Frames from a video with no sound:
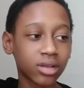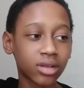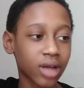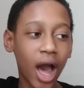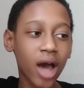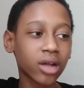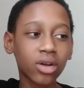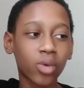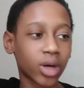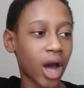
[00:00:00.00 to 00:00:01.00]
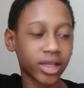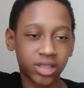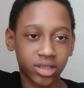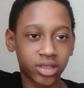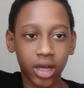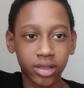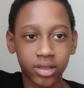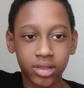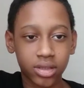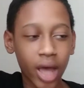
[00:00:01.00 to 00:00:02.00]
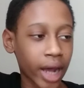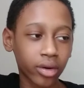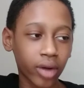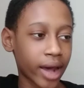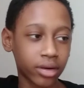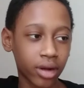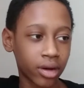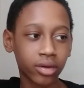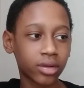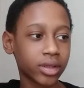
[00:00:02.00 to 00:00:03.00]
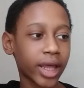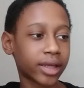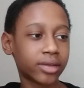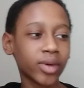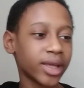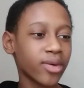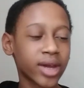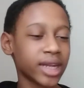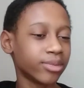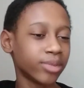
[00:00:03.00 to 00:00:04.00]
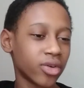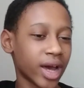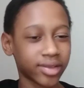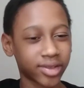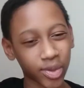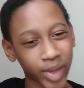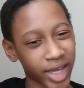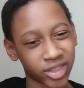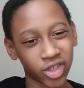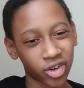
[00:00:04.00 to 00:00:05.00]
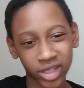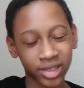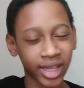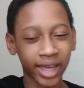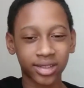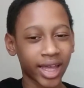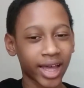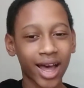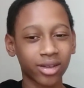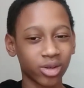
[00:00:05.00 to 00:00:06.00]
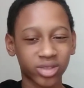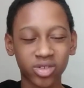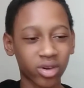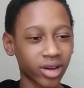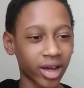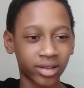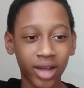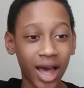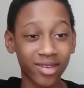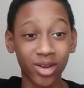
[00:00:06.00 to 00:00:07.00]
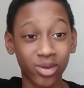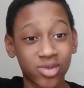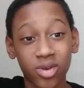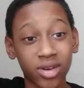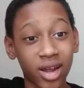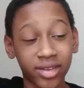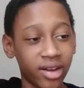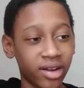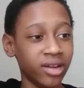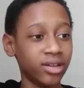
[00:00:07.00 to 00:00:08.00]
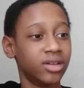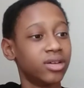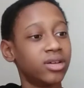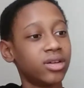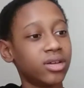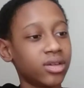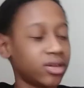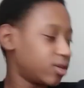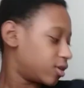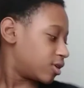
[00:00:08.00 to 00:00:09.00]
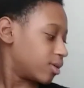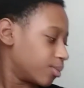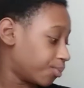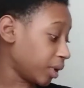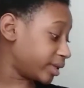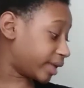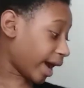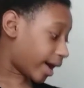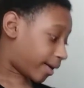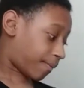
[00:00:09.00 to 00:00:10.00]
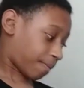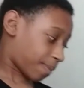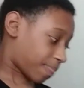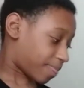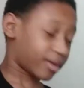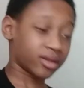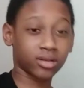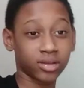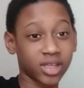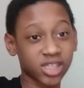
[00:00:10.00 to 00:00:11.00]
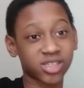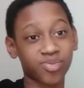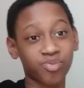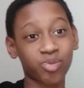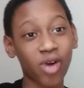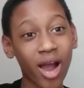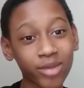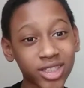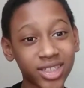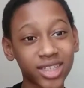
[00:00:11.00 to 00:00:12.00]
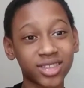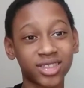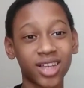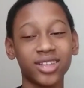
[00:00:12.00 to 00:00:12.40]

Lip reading: I don't know what got into the Suns. I don't know. Like when they were getting blown out, they were playing dirty. Like that, I don't know what's going on. I don't know what's going on there. But yeah, this promising Suns